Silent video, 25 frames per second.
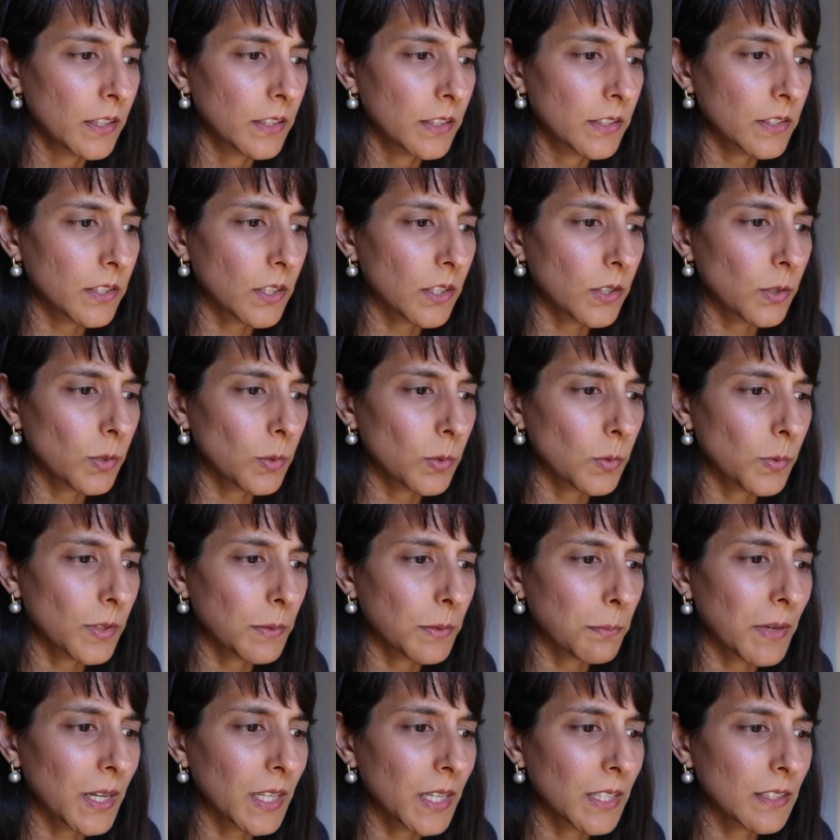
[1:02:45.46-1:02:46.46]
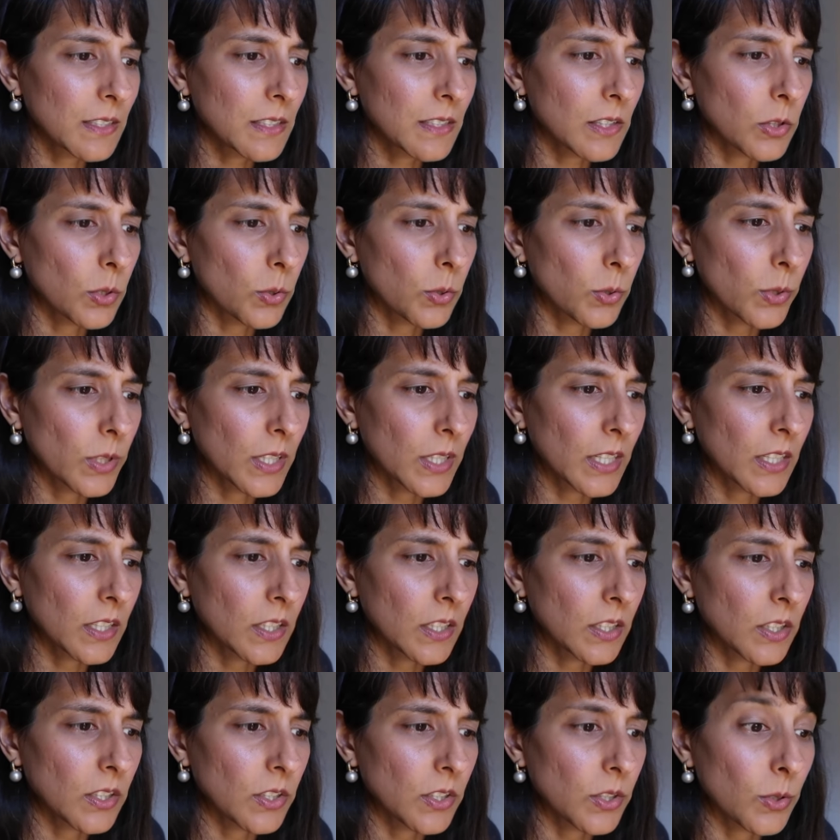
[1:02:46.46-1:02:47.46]
So with Mars
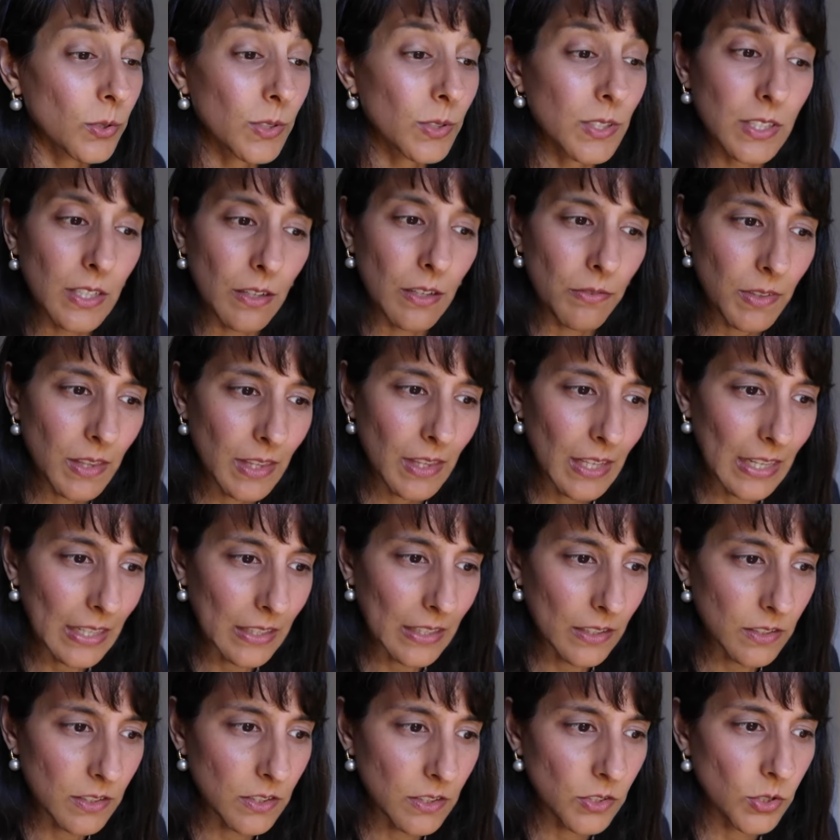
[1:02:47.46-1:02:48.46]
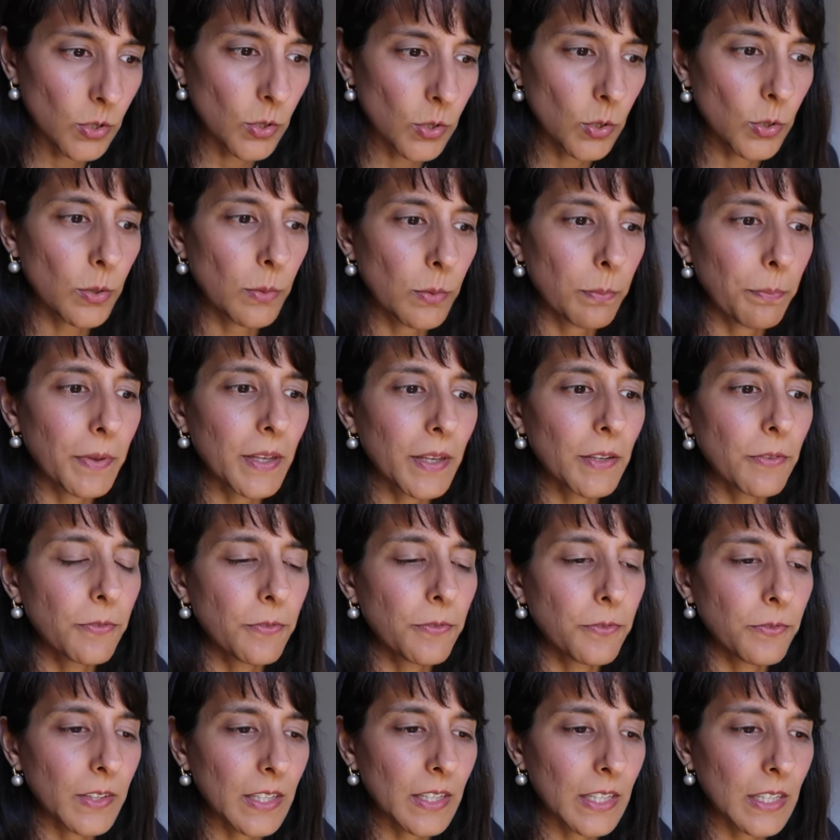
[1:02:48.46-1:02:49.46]
lording your seventh house, you could be
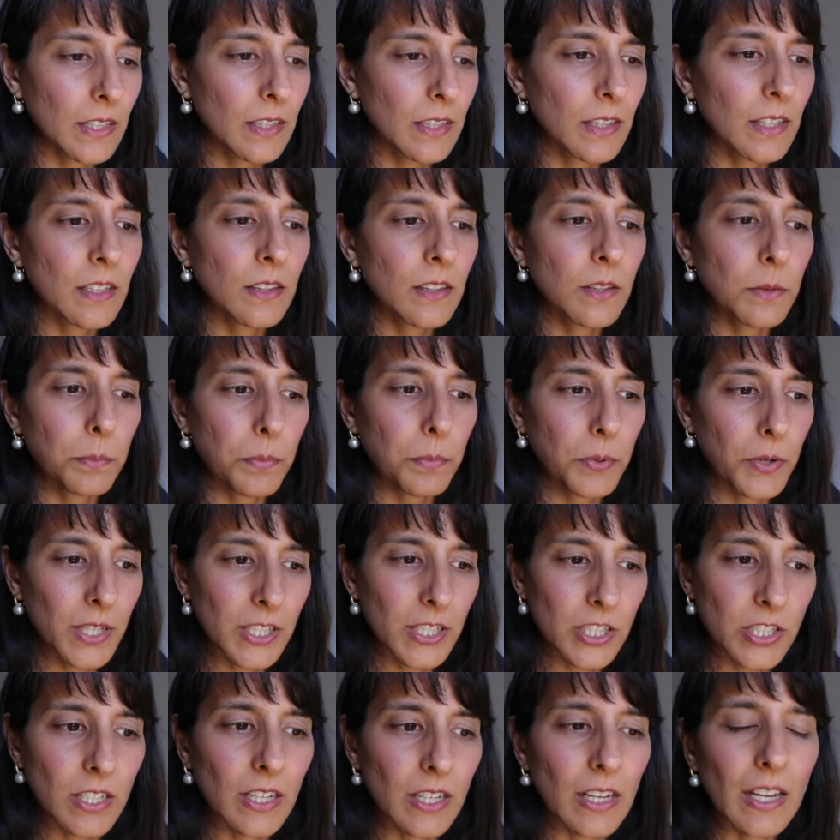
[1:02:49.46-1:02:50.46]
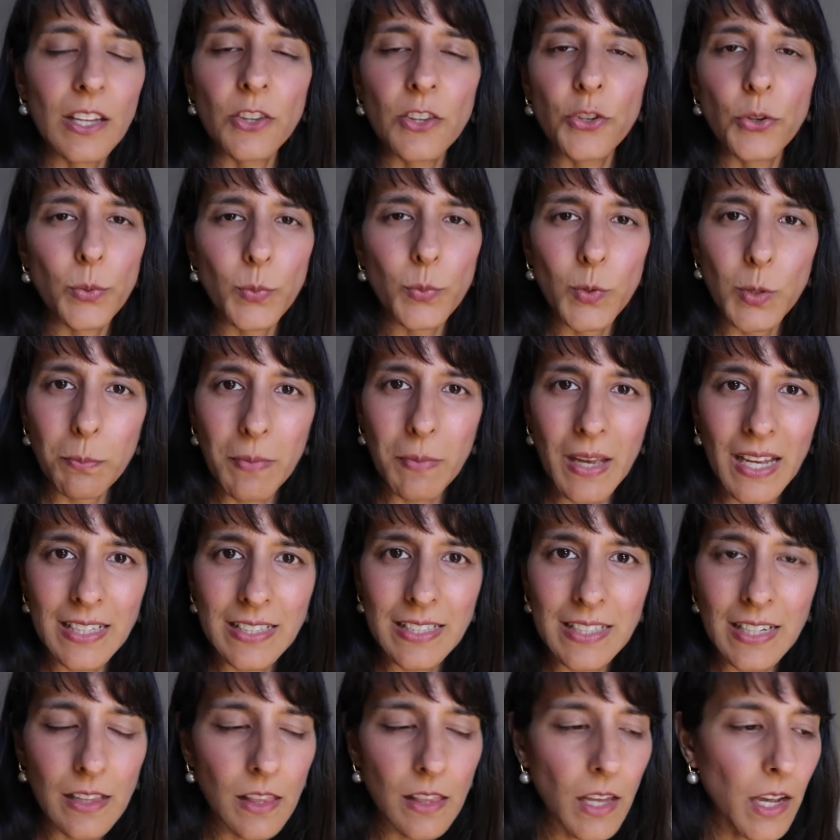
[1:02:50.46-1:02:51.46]
feeling the pressure in your
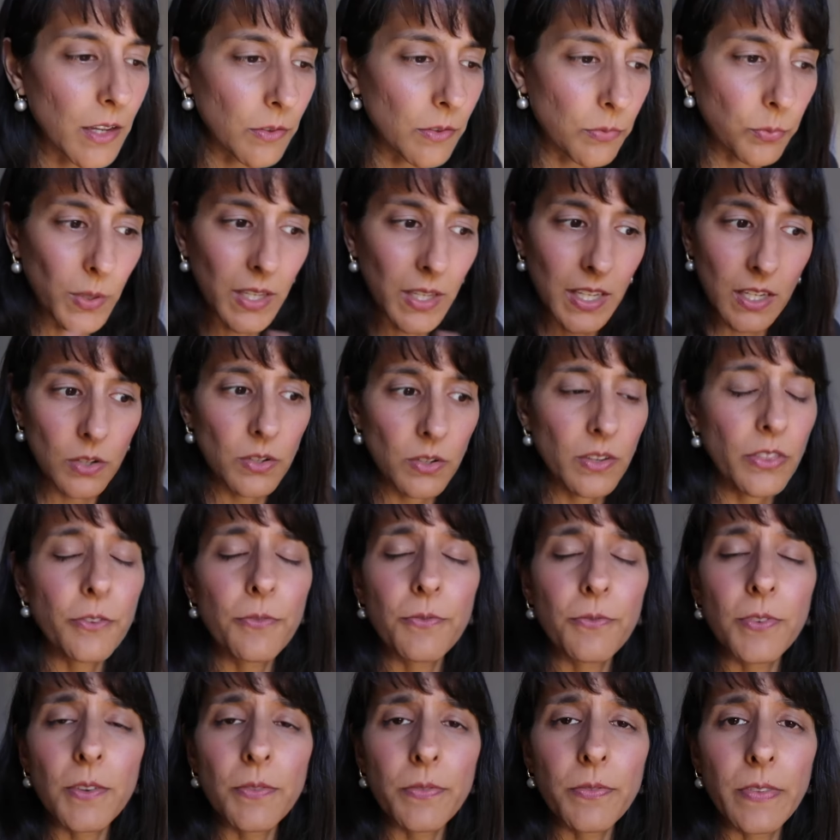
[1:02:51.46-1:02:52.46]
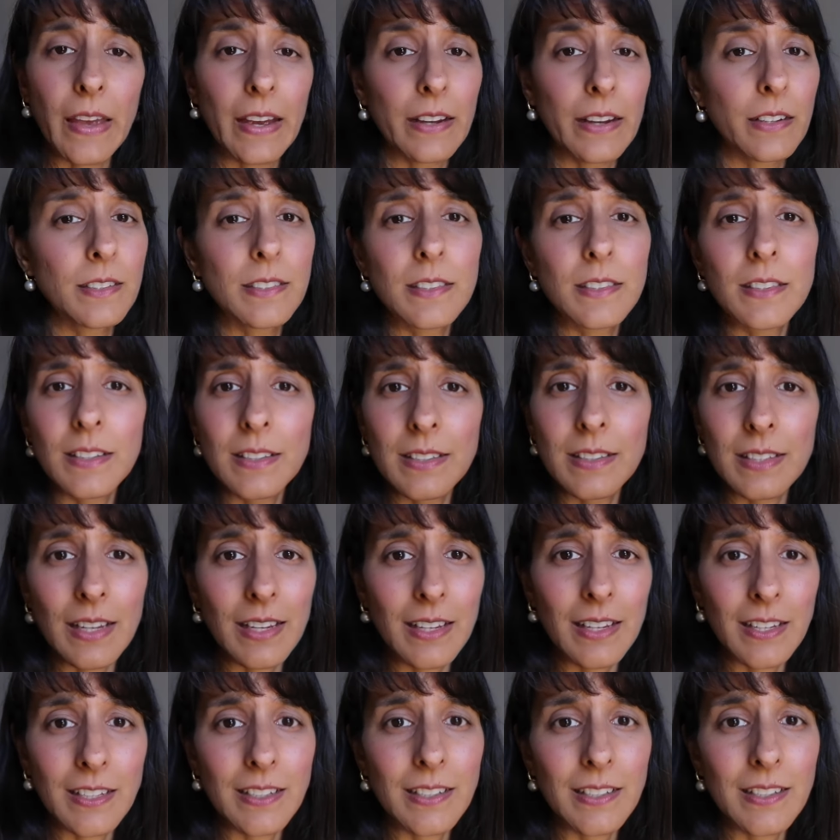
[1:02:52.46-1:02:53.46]
romantic life. We're here in the fifth house. This
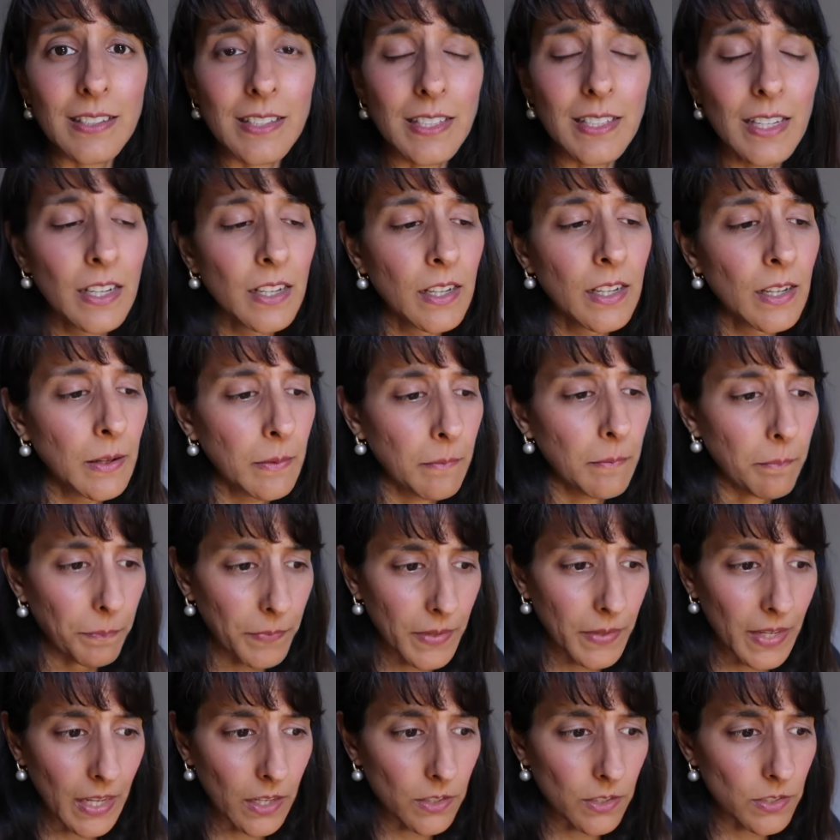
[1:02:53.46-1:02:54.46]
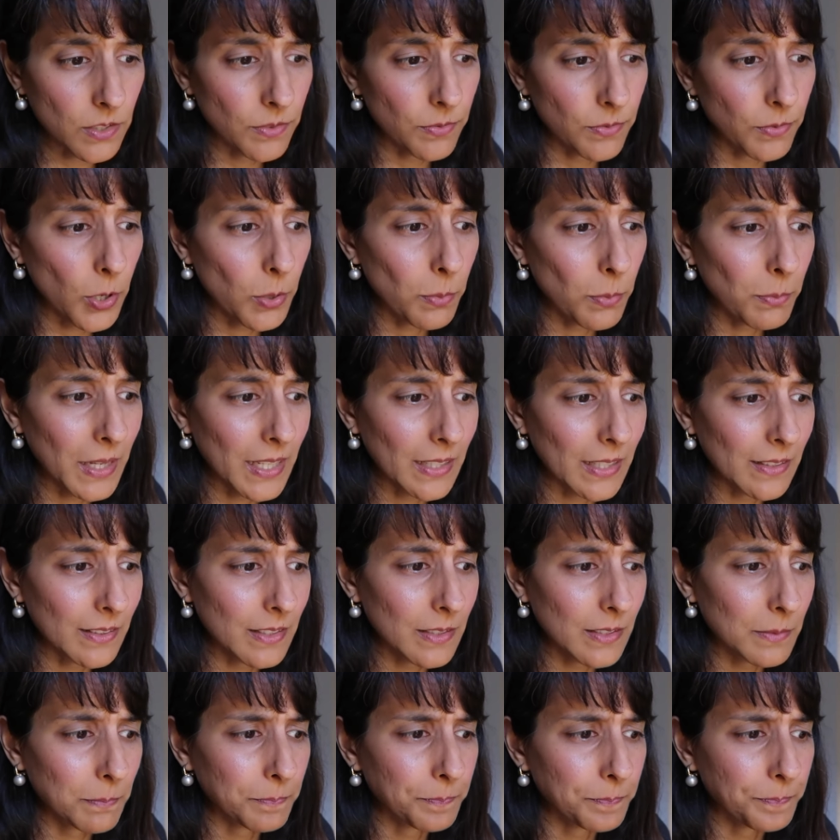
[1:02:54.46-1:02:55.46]
is the house of
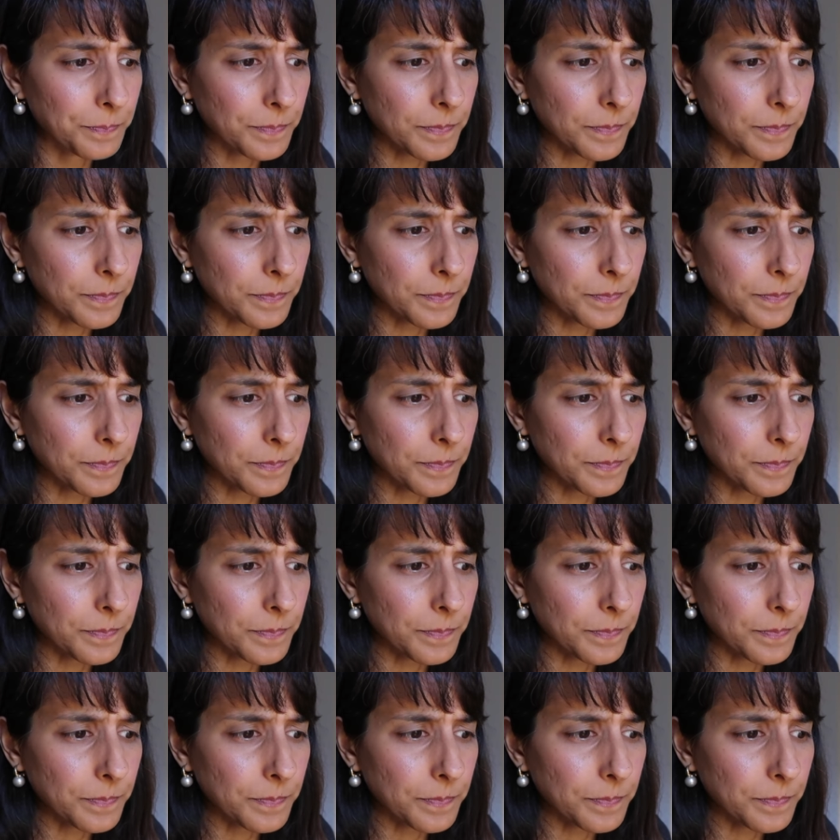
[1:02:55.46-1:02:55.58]
romance.